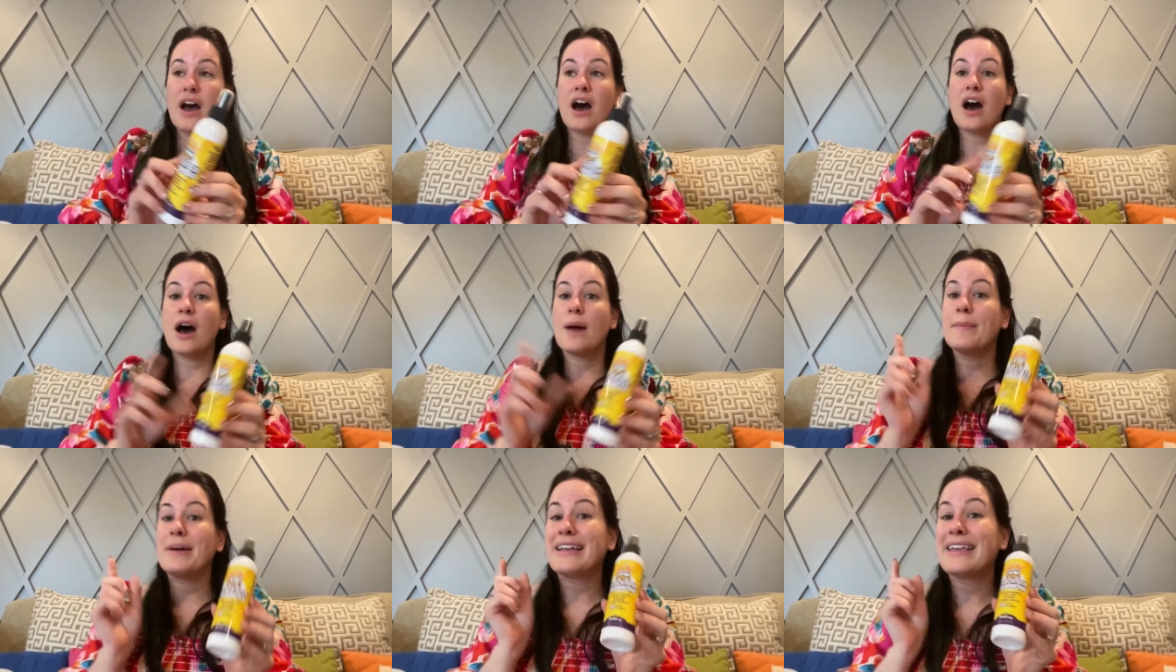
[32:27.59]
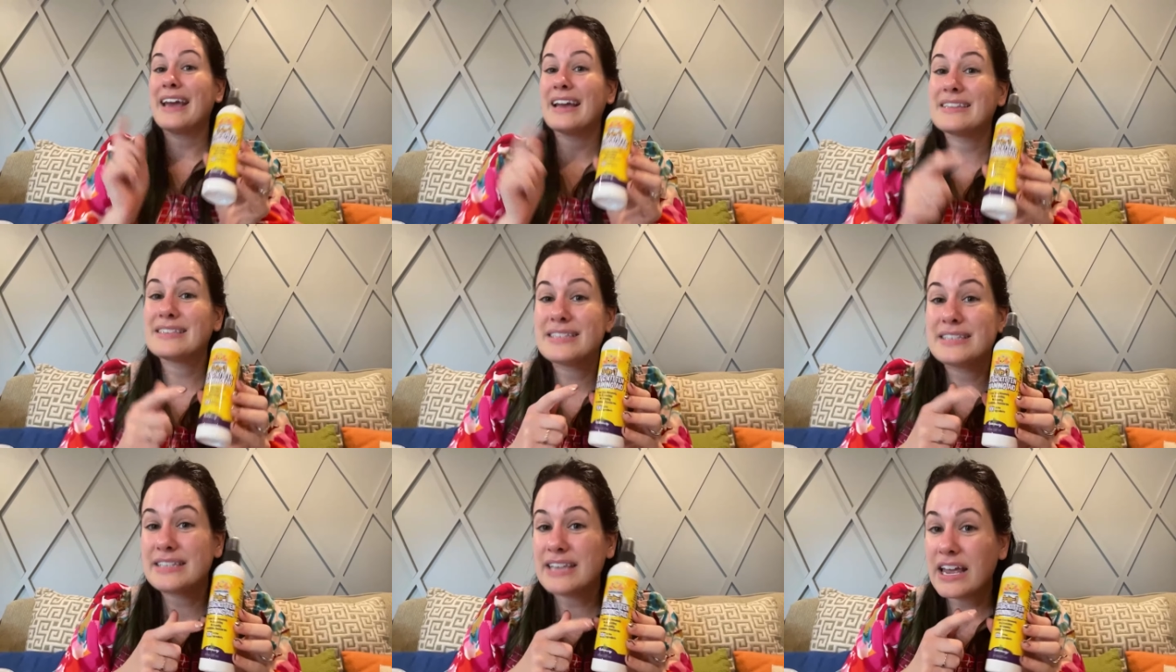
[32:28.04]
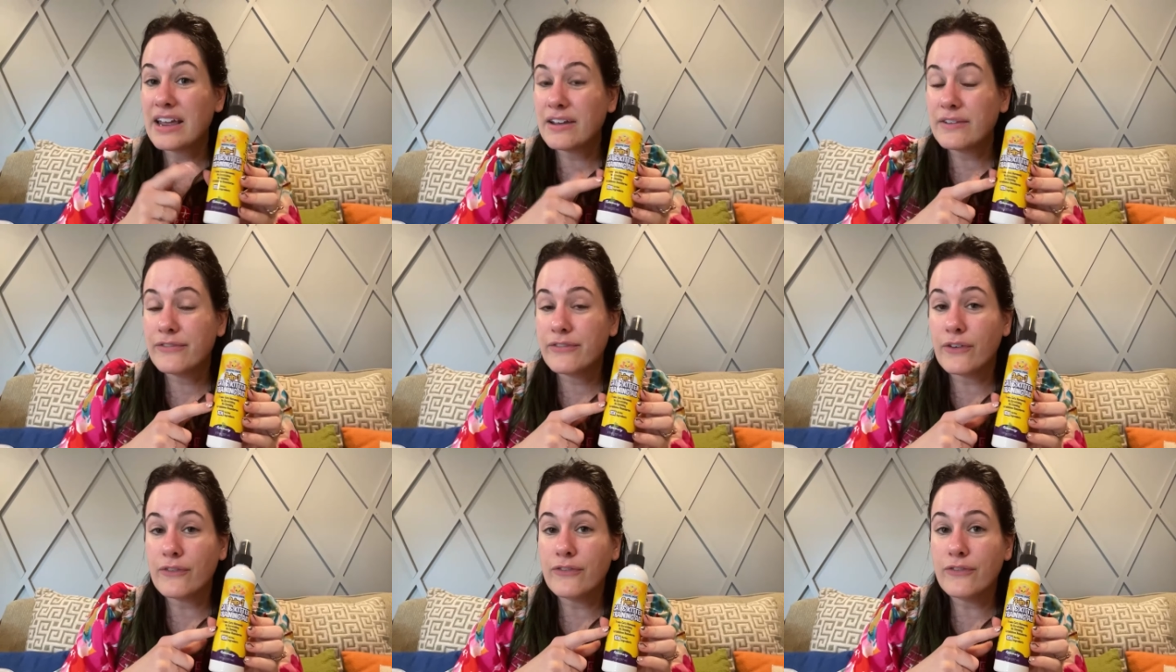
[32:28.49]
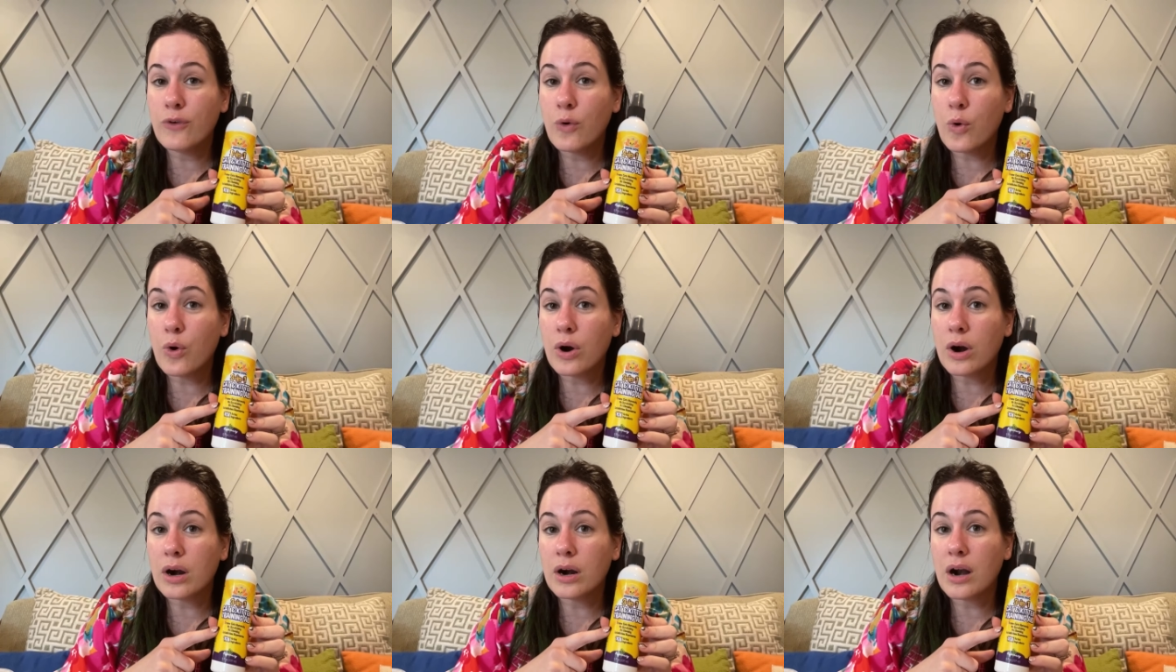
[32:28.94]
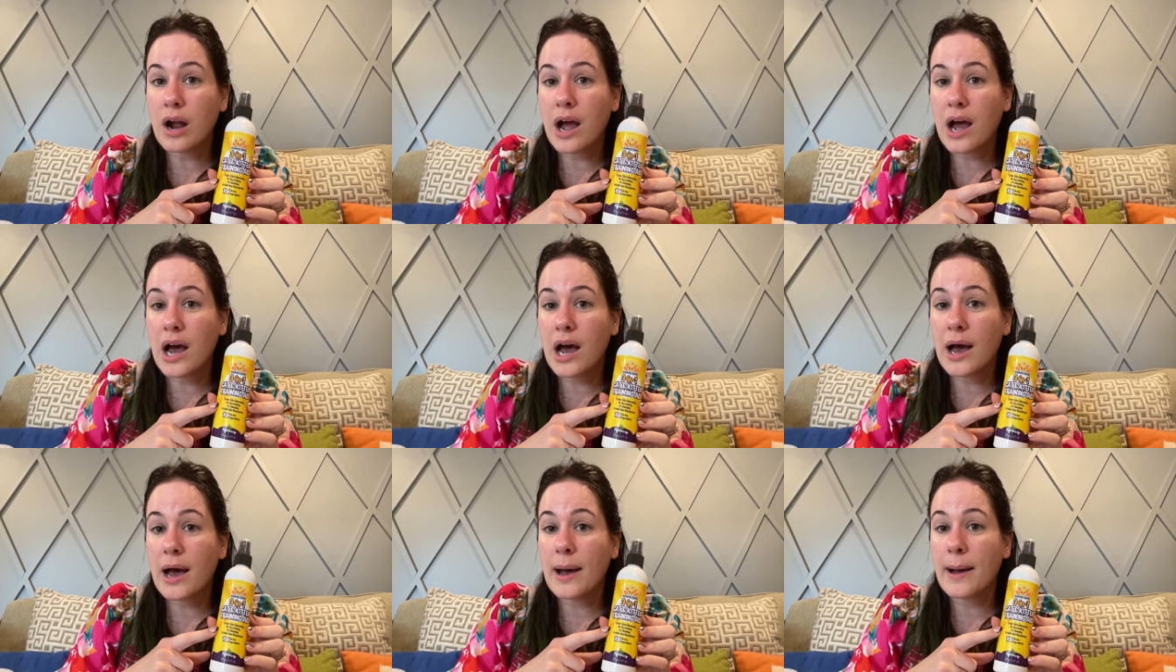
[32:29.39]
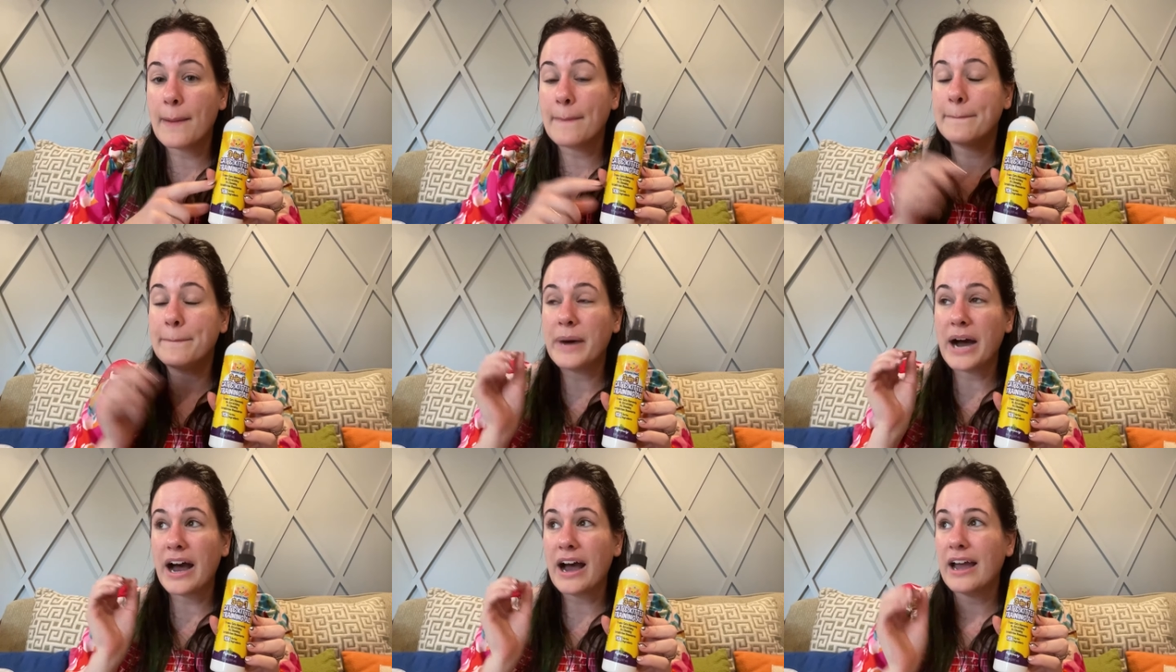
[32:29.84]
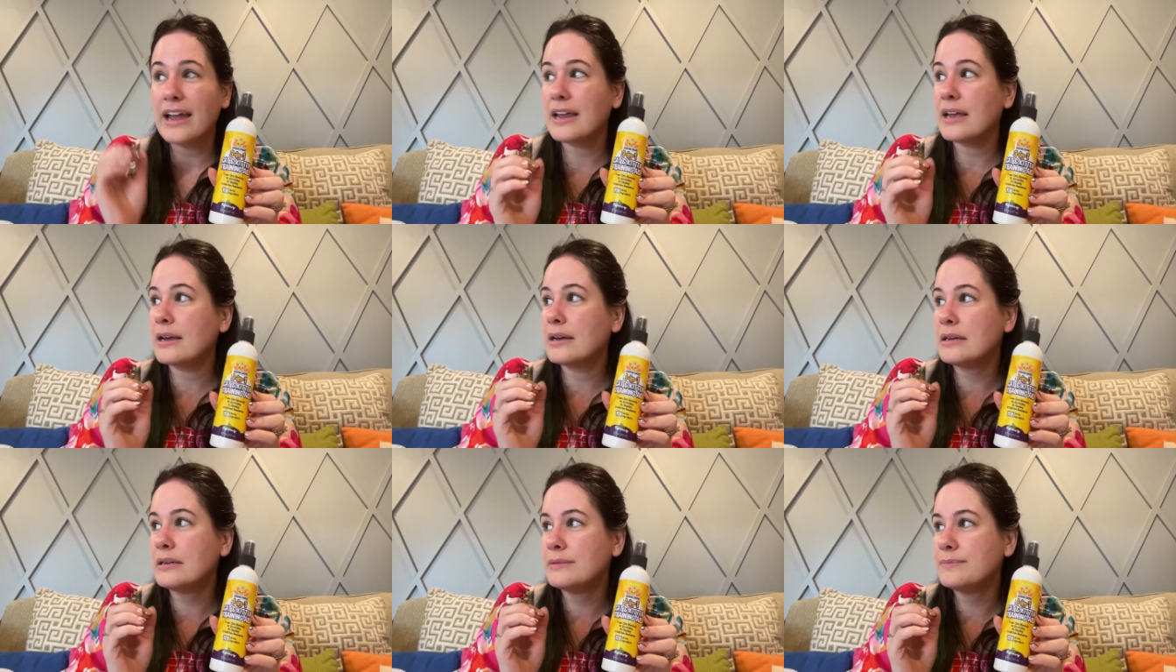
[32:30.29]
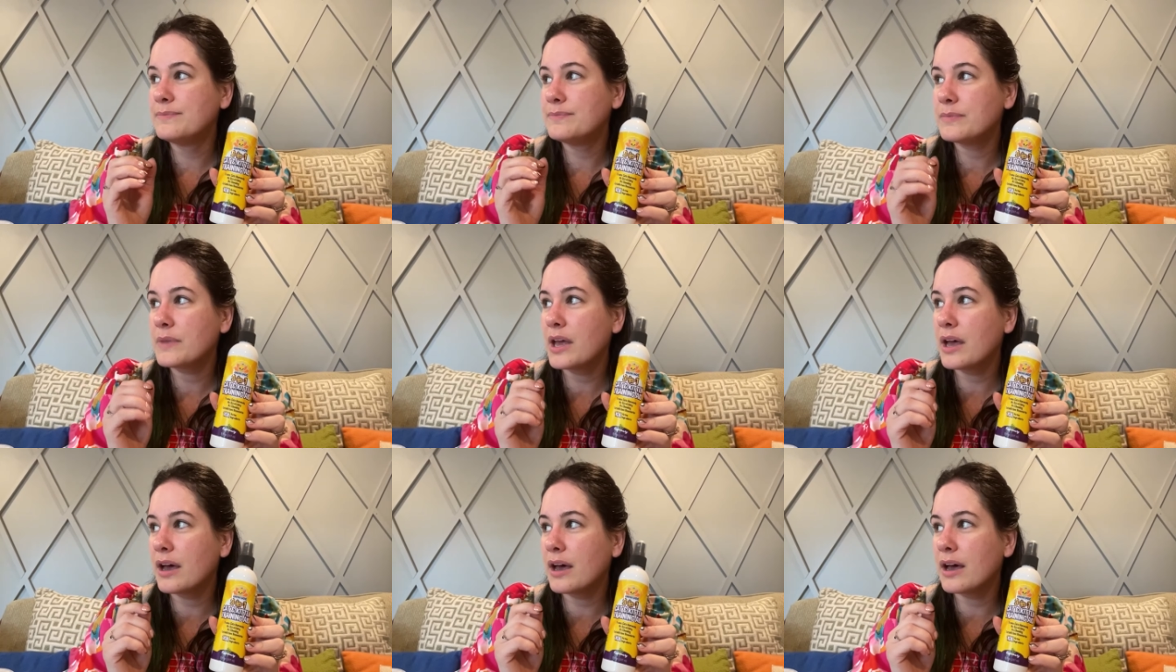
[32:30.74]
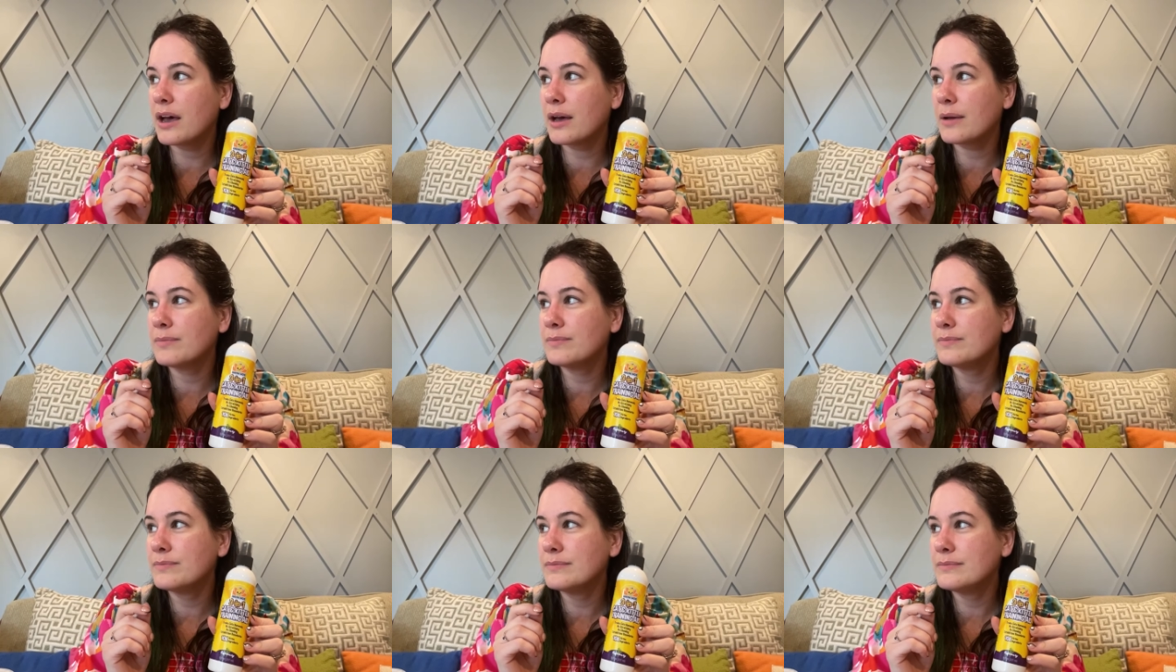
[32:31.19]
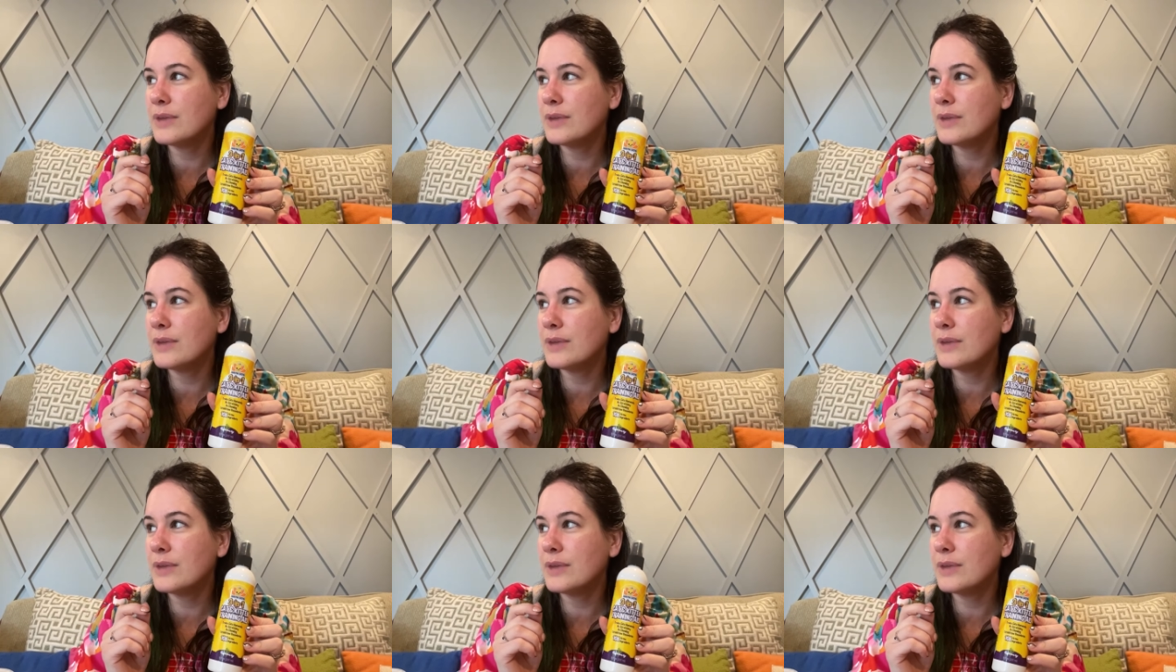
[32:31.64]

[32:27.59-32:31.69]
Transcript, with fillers: Um, again, safe for uh, by uh,